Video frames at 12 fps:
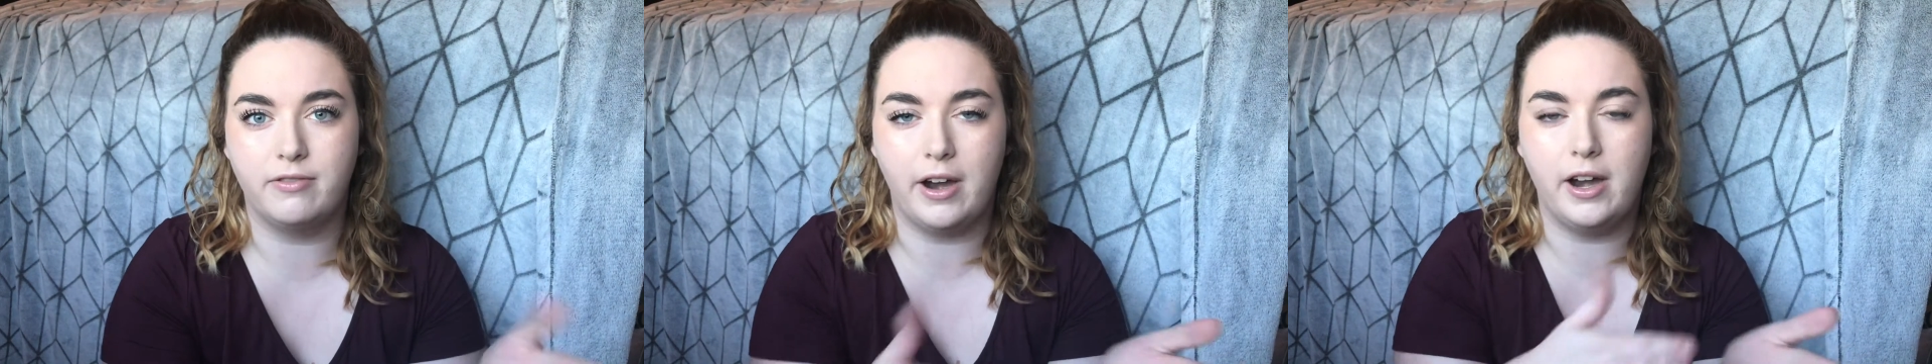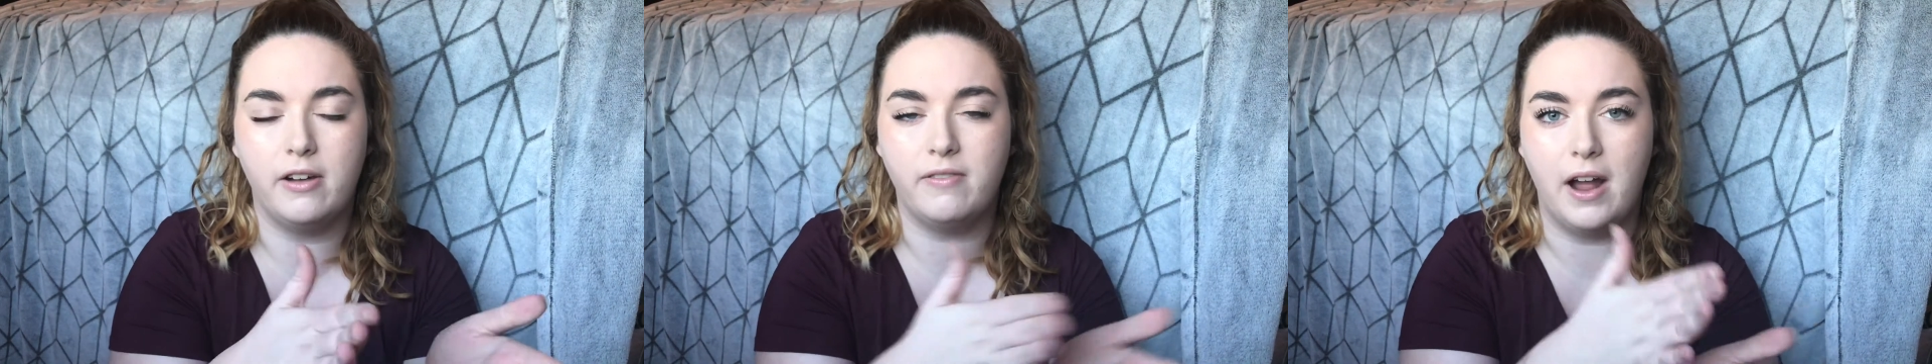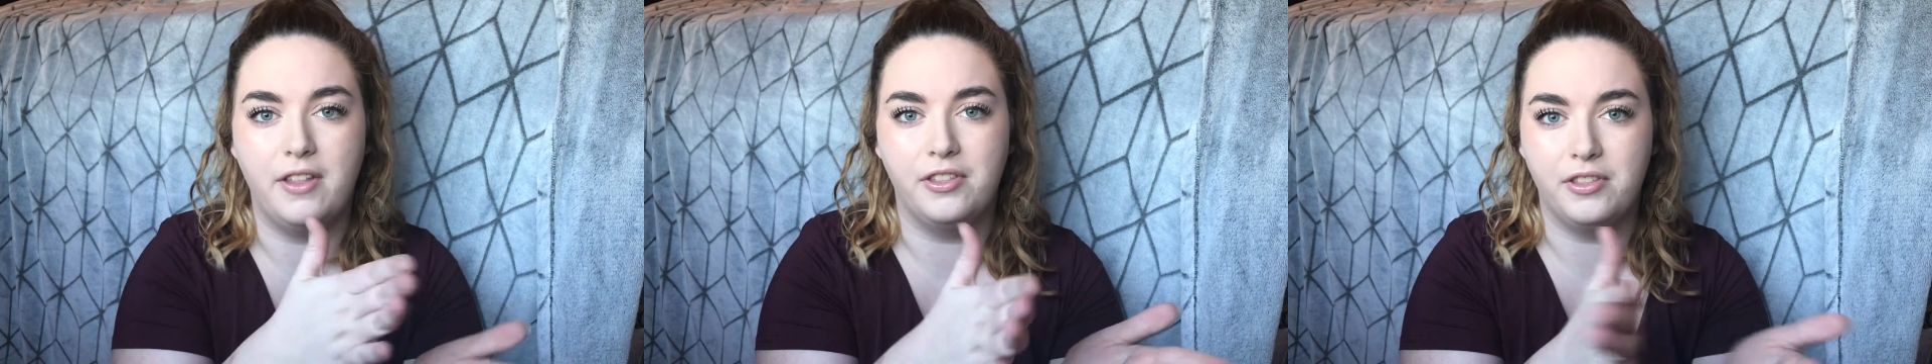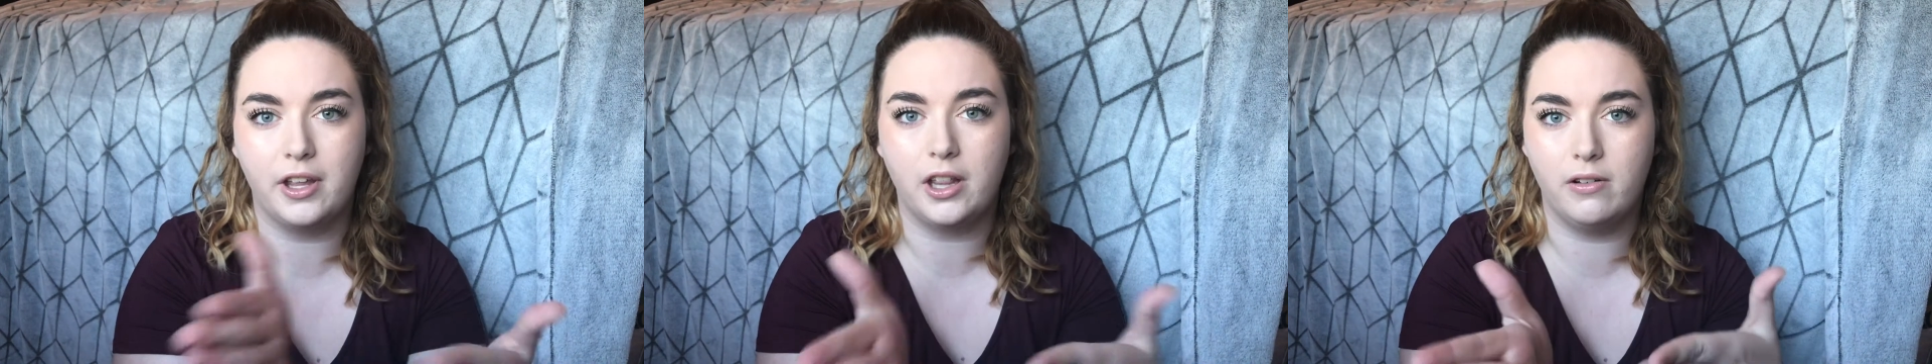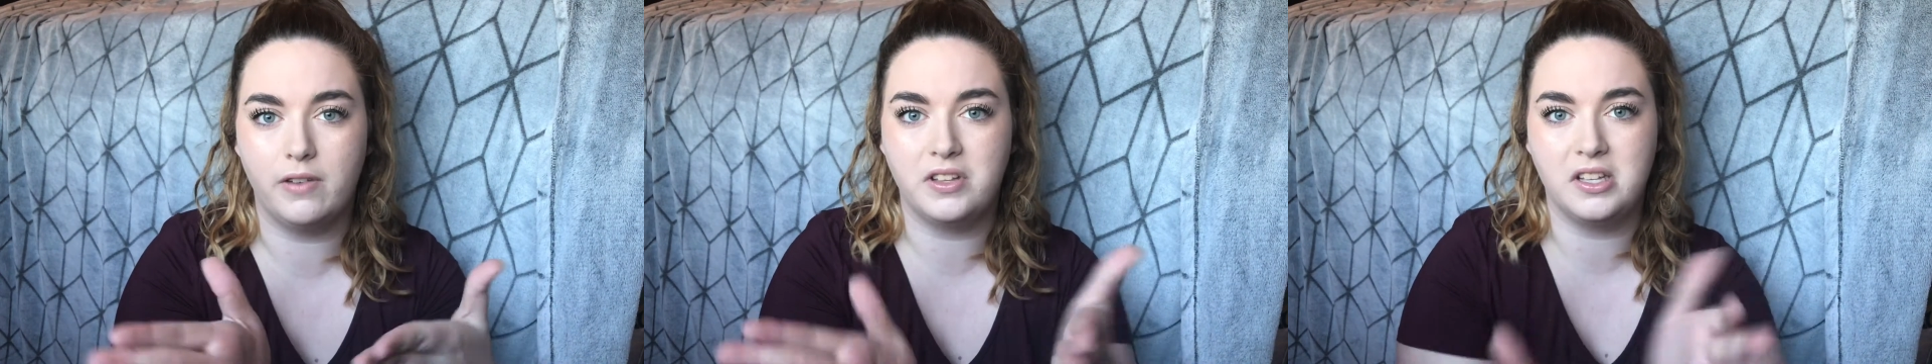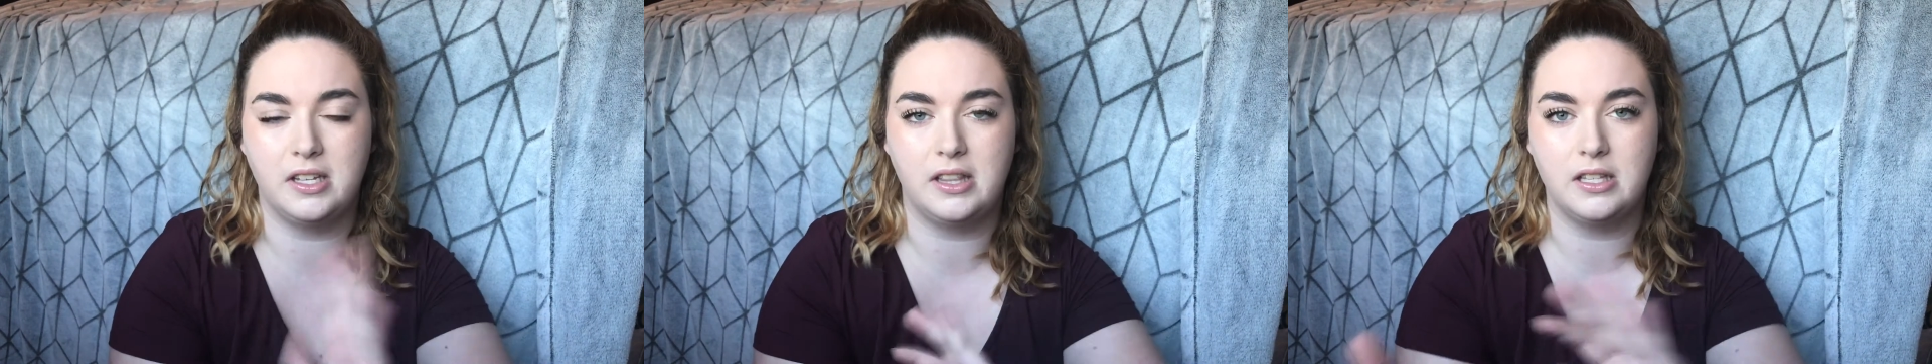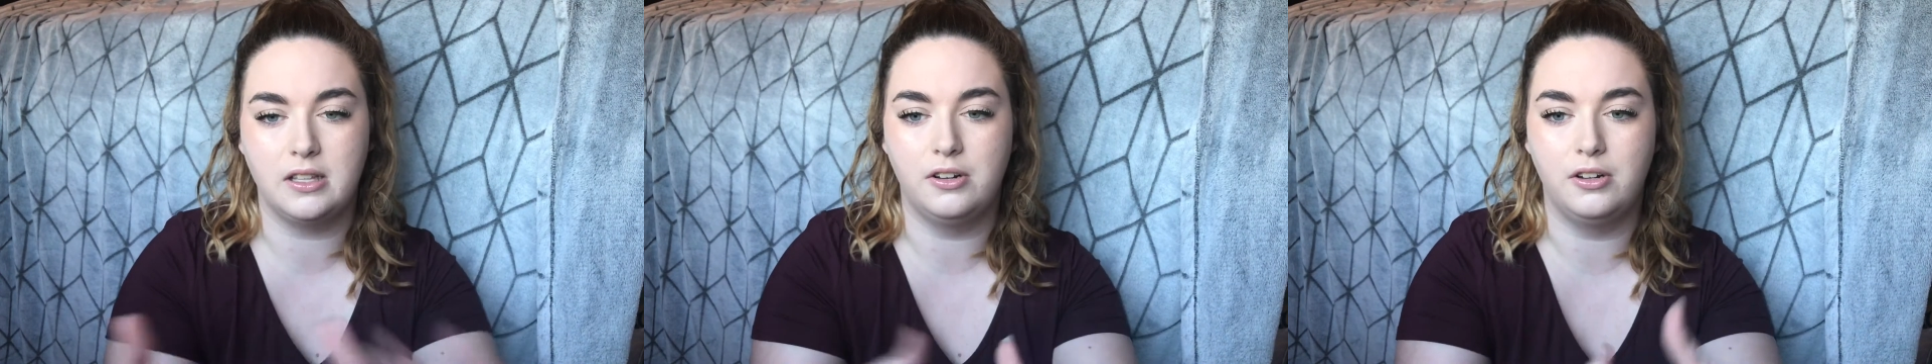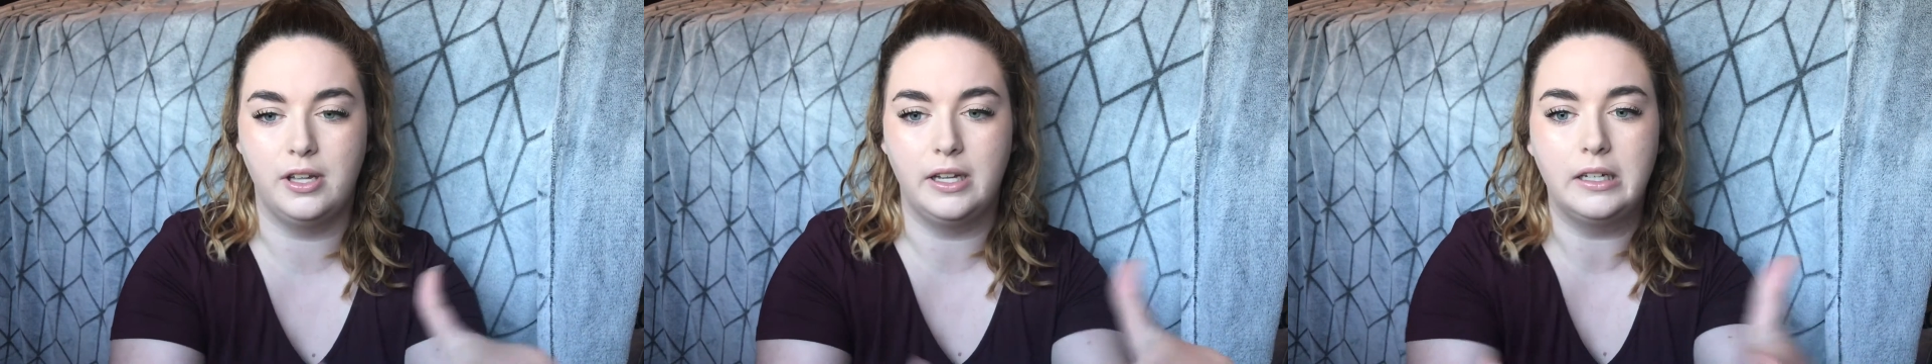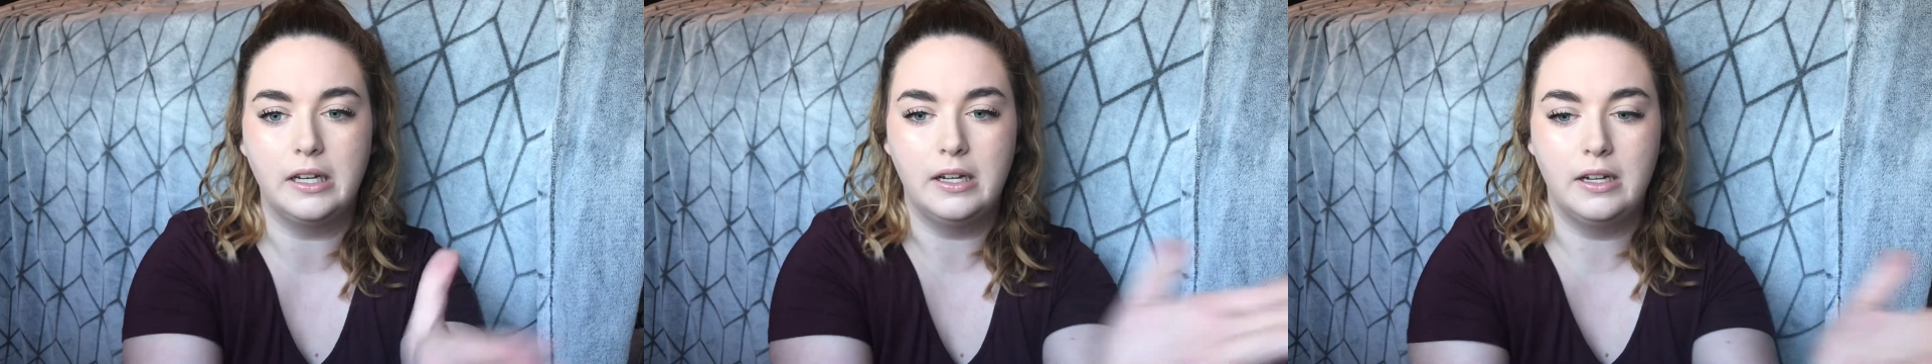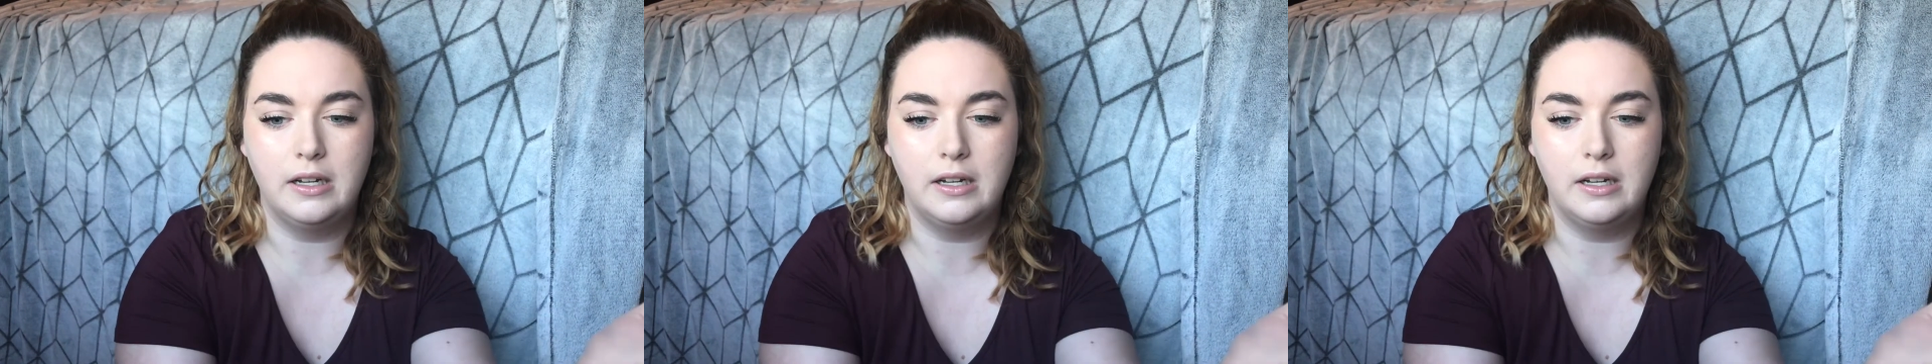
right around like the river there's like this little like,